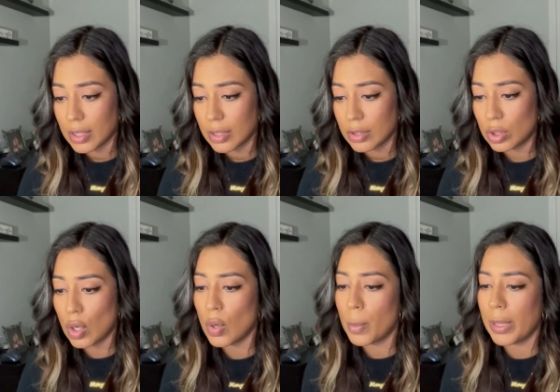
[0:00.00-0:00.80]

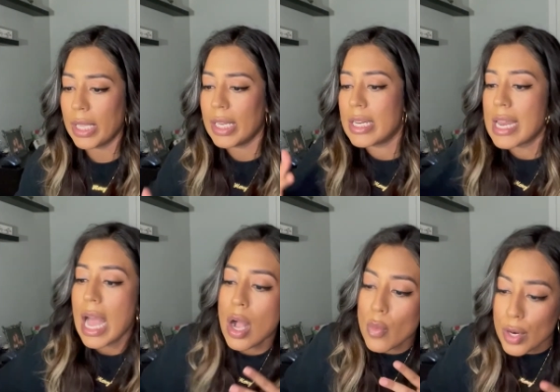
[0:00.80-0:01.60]
So being
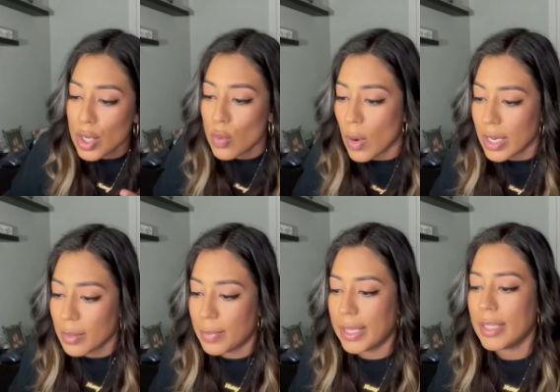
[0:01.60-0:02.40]
not where you want to
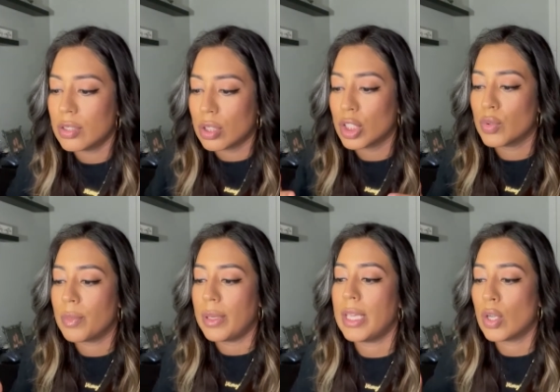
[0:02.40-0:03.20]
be starts with
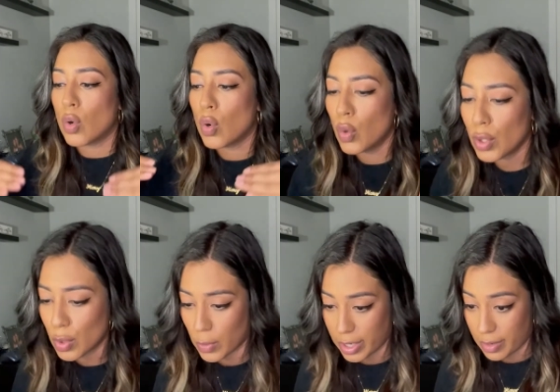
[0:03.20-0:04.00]
being who you
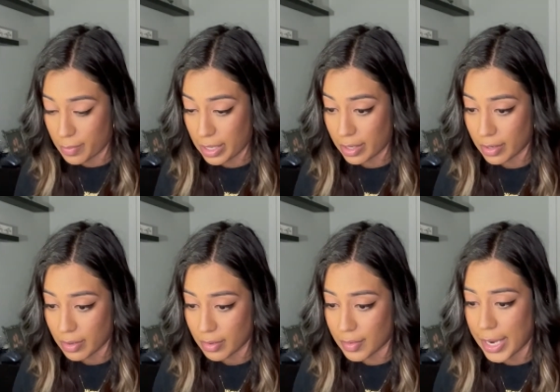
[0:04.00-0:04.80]
want to be,
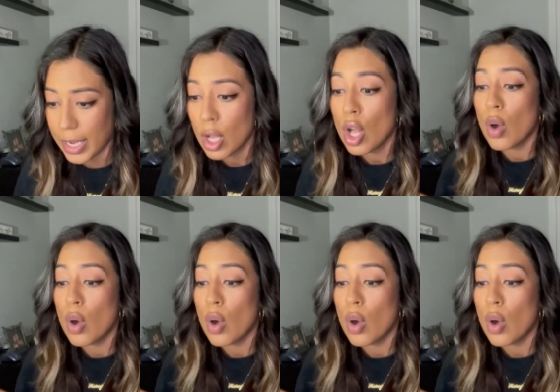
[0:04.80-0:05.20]
right?